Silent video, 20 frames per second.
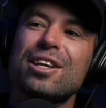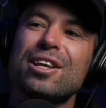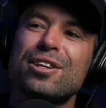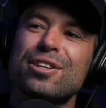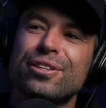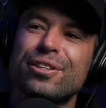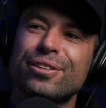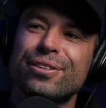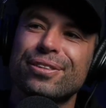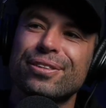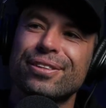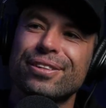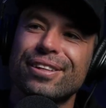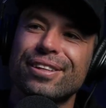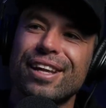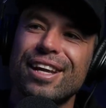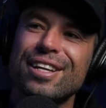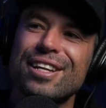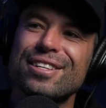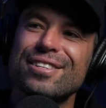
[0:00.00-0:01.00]
do you
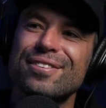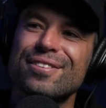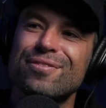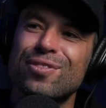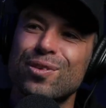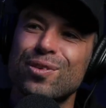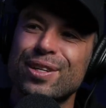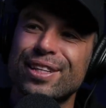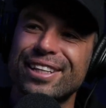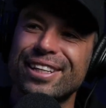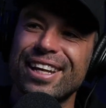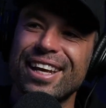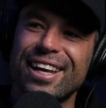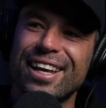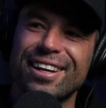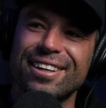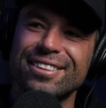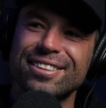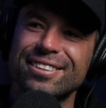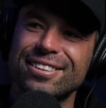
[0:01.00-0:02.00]
avoid it
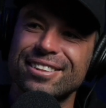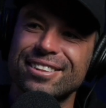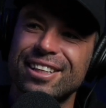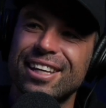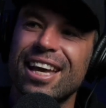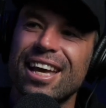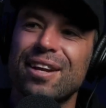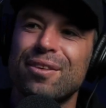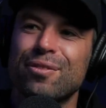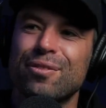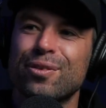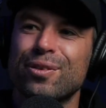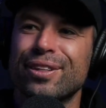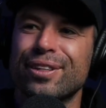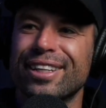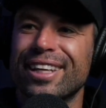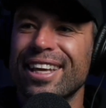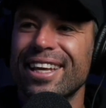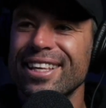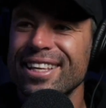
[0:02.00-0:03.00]
now? You can't
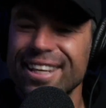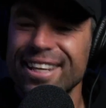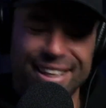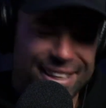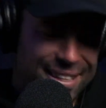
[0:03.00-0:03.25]
avoid it, can you?